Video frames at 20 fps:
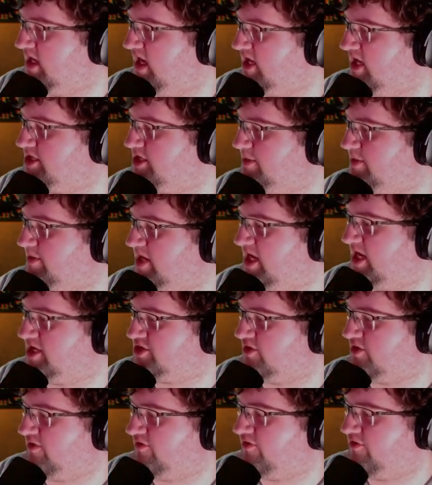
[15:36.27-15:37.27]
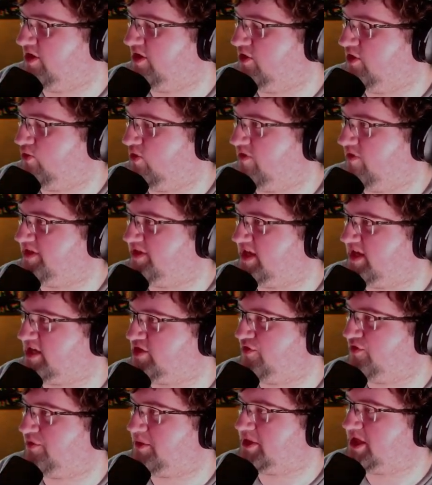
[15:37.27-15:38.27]
the menagerie. Free the wolf statue
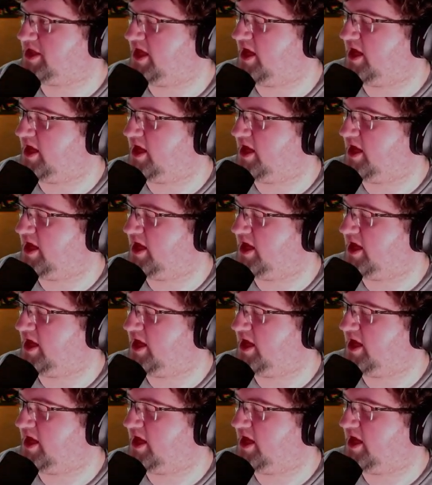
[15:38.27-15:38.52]
from its cage.